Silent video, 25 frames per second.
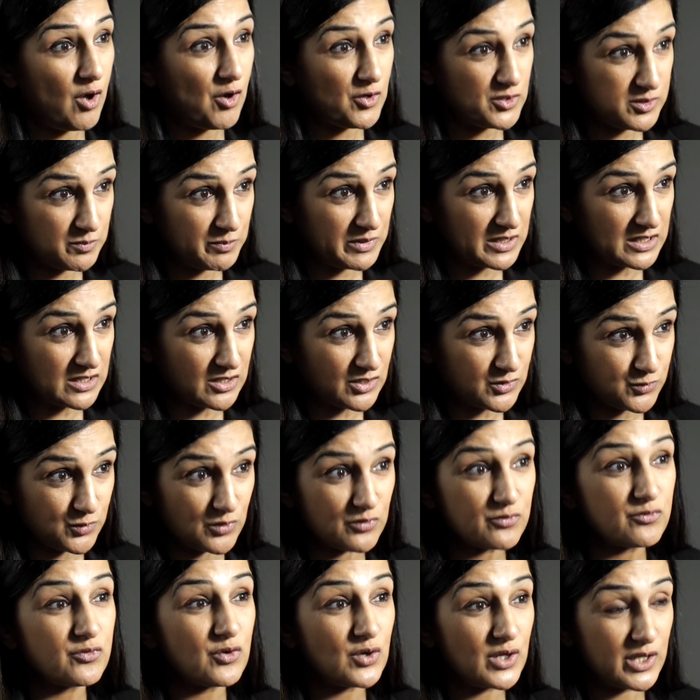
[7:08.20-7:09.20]
hospitals
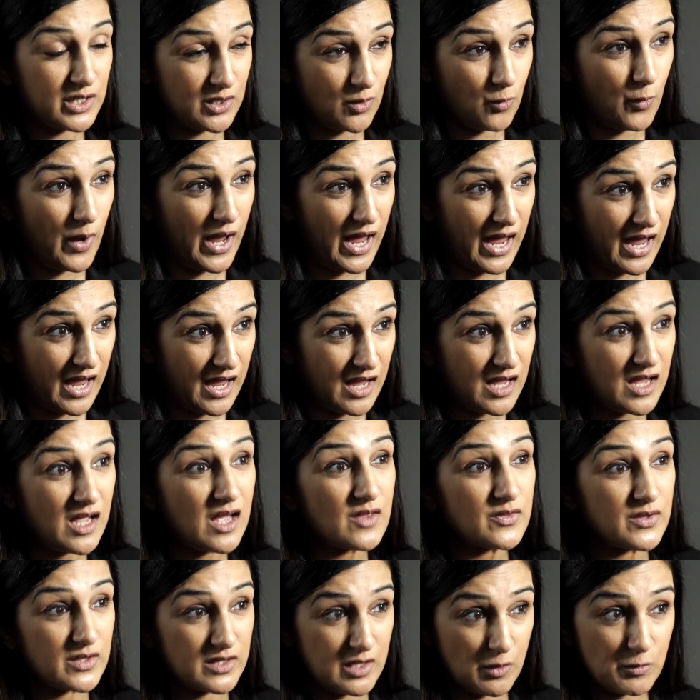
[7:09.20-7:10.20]
were fully aware
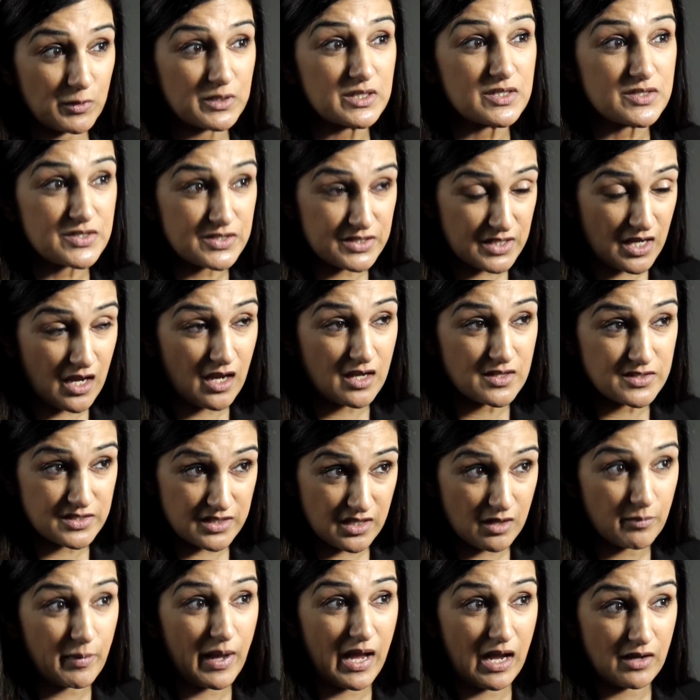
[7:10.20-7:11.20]
that there were
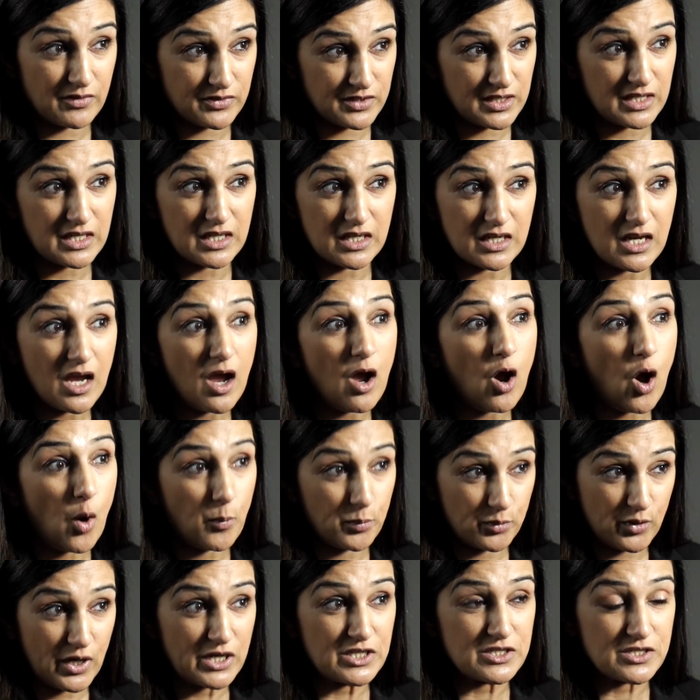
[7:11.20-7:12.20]
concerns about the
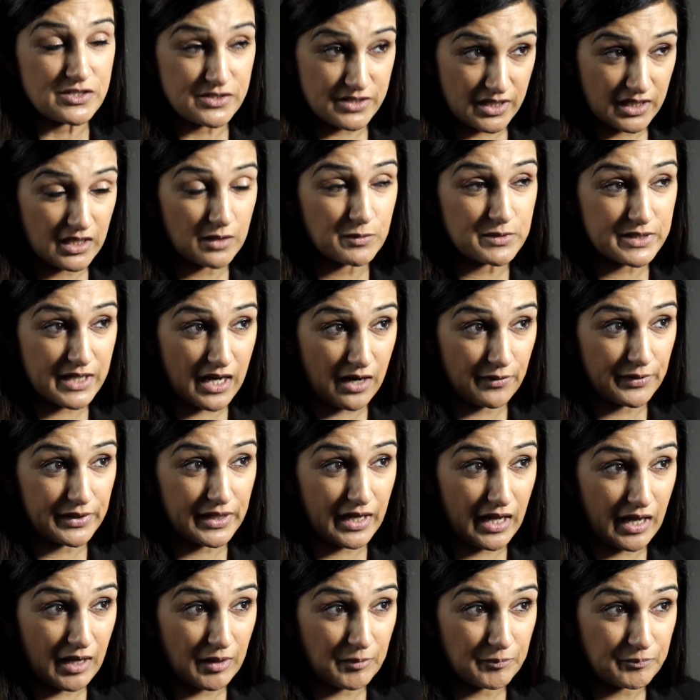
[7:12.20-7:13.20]
operations that he was
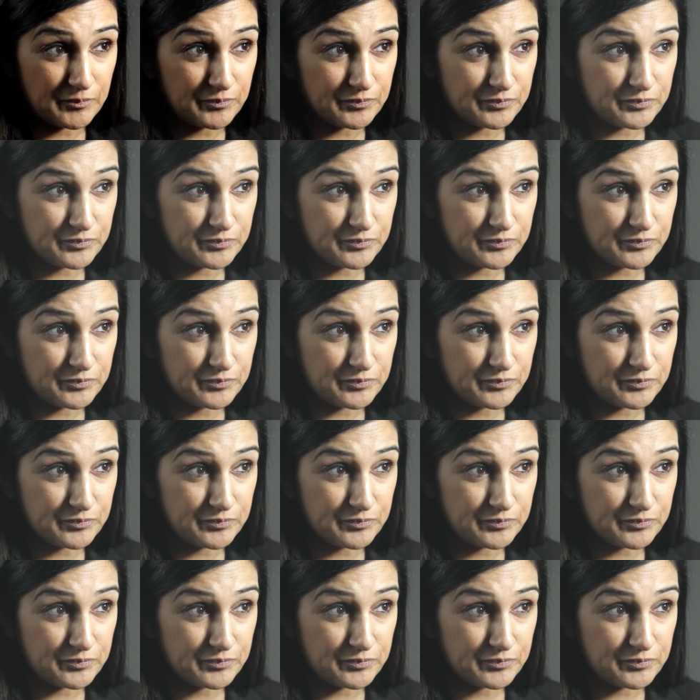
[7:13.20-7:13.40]
carrying out.